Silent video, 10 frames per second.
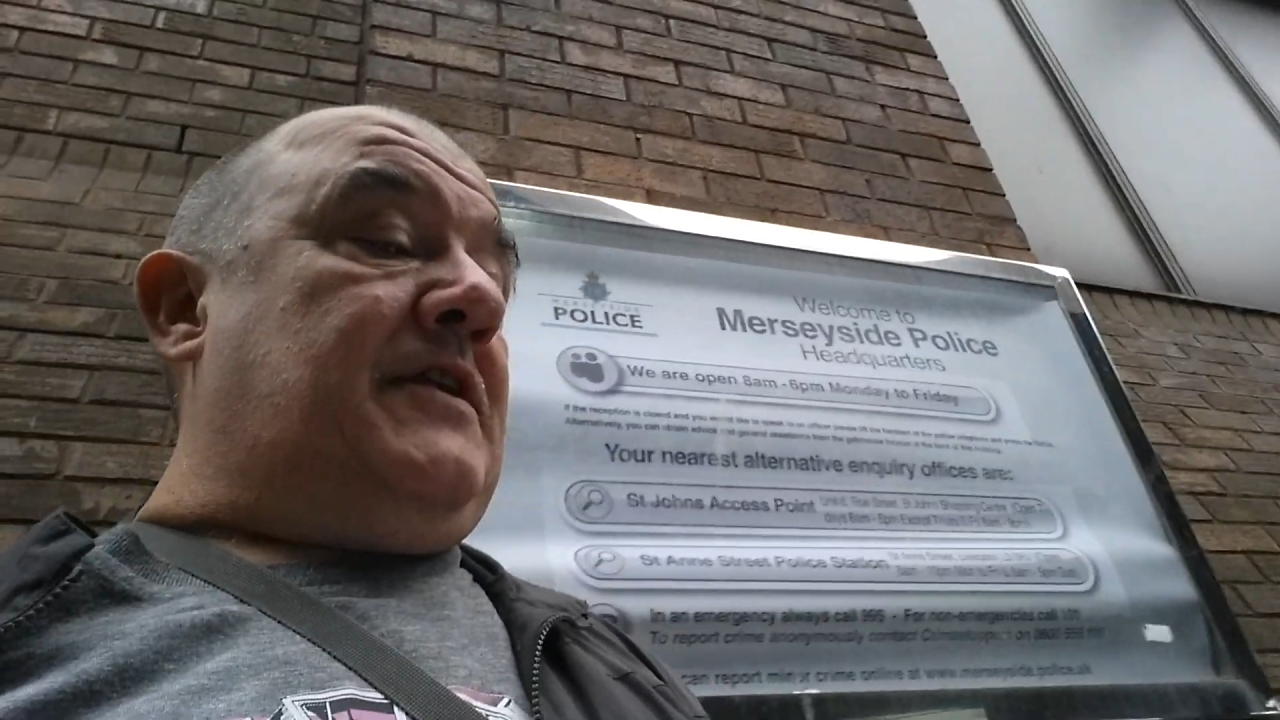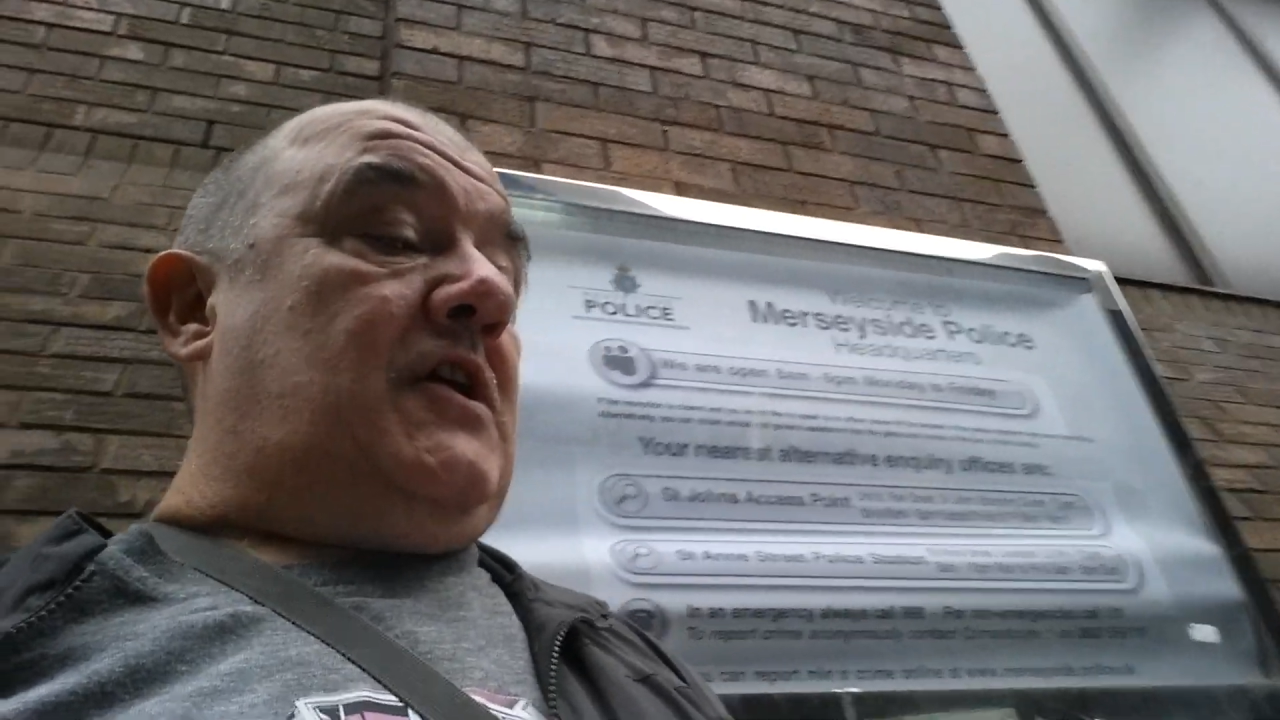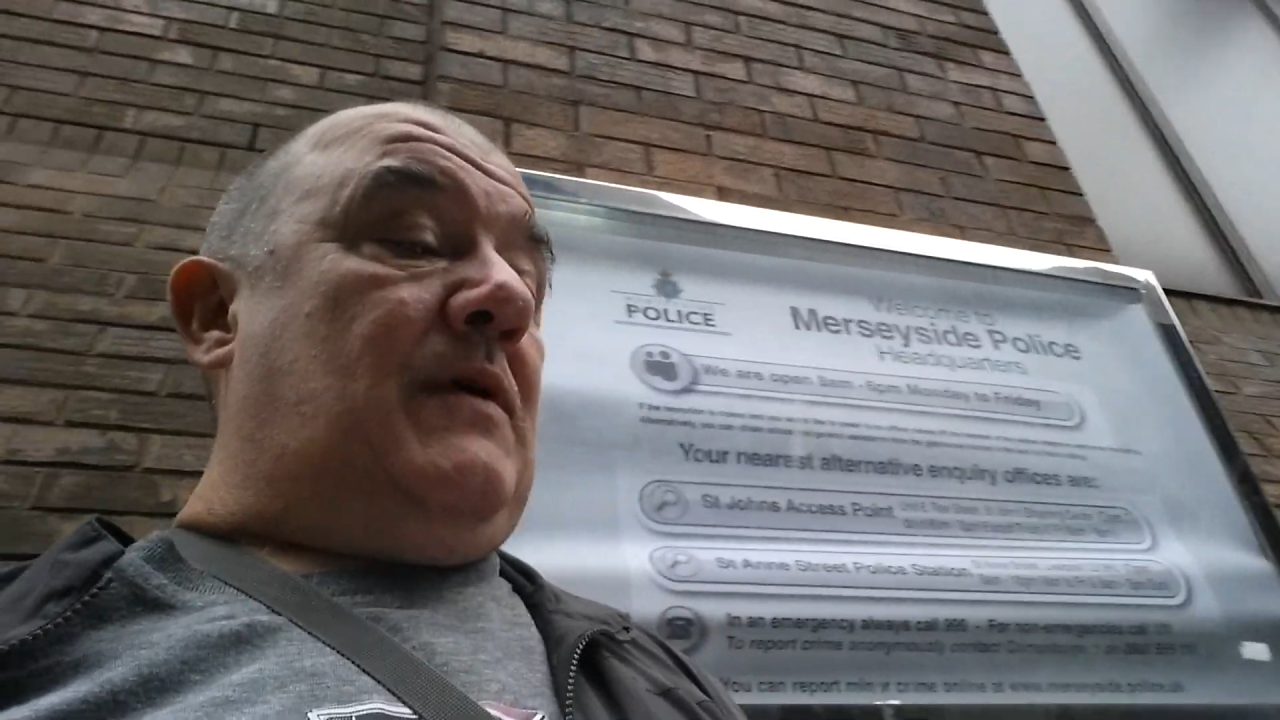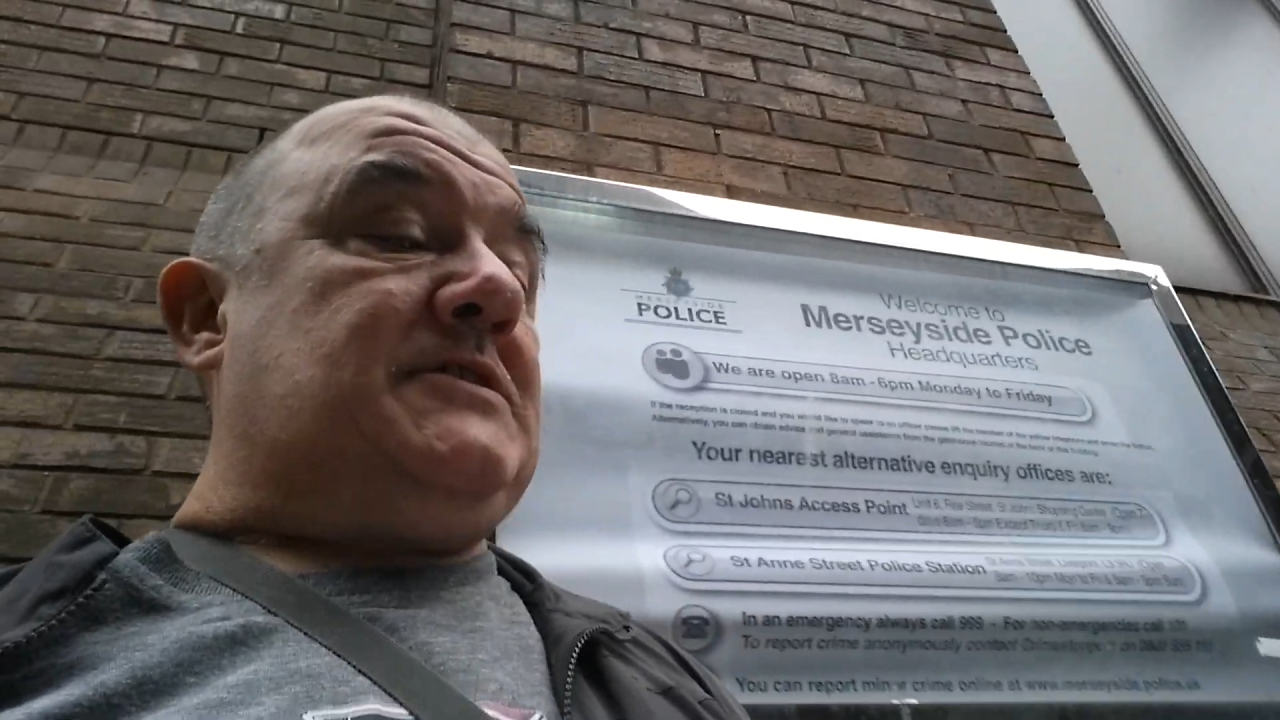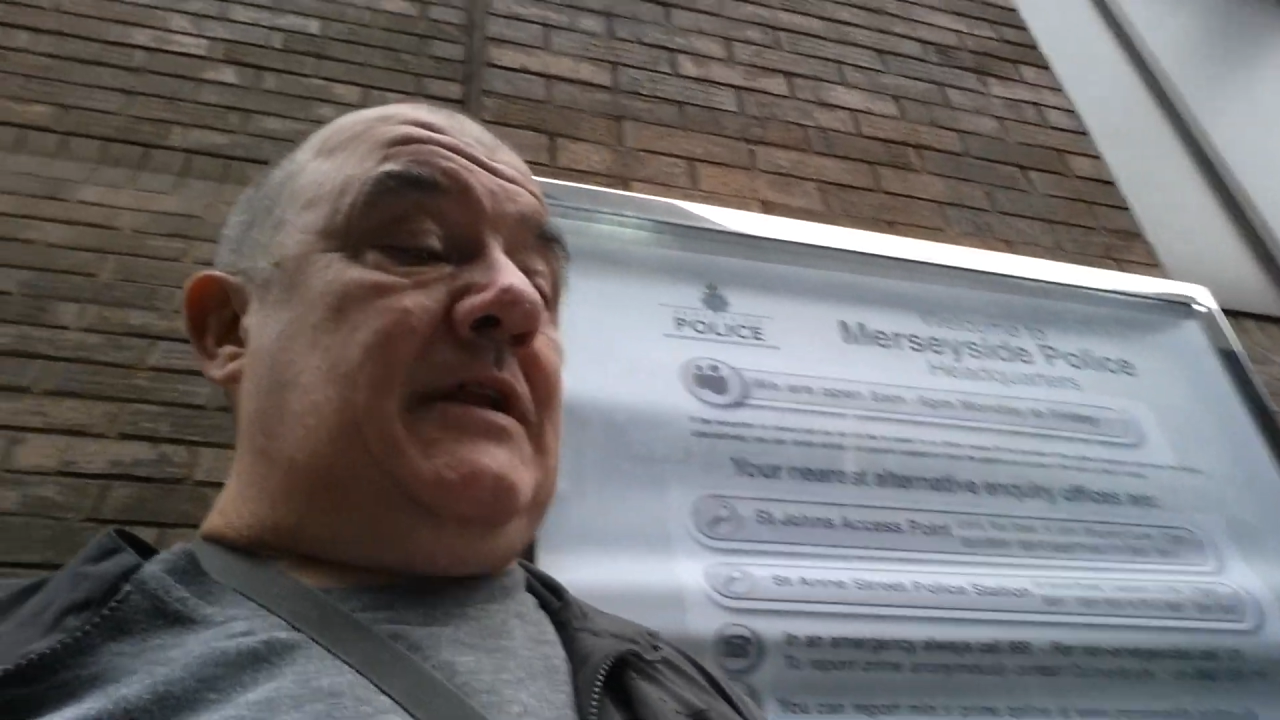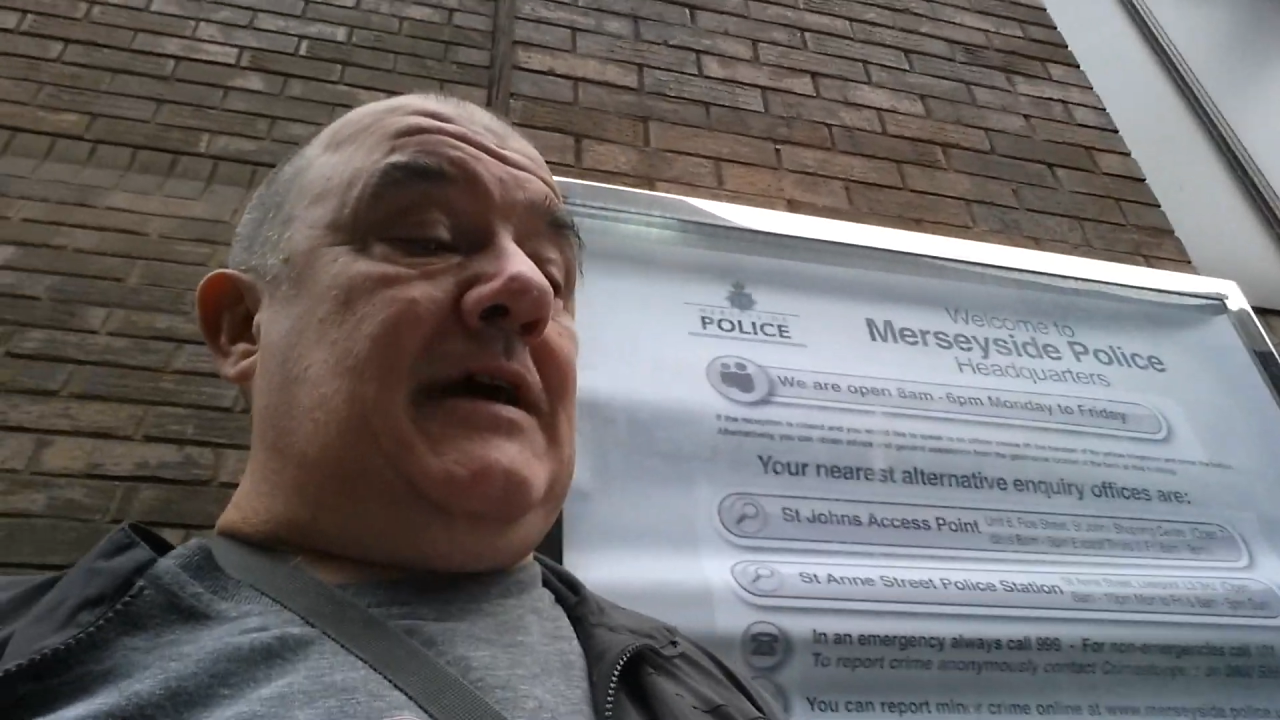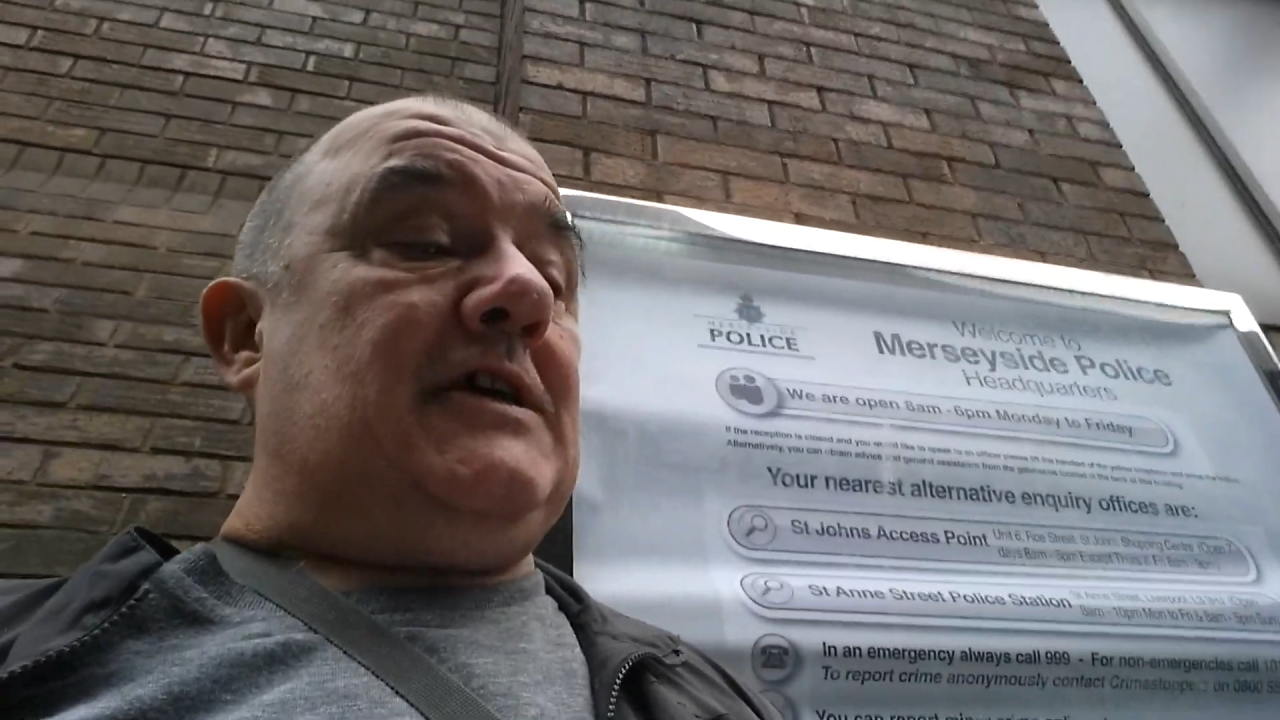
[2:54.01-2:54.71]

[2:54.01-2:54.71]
and the question I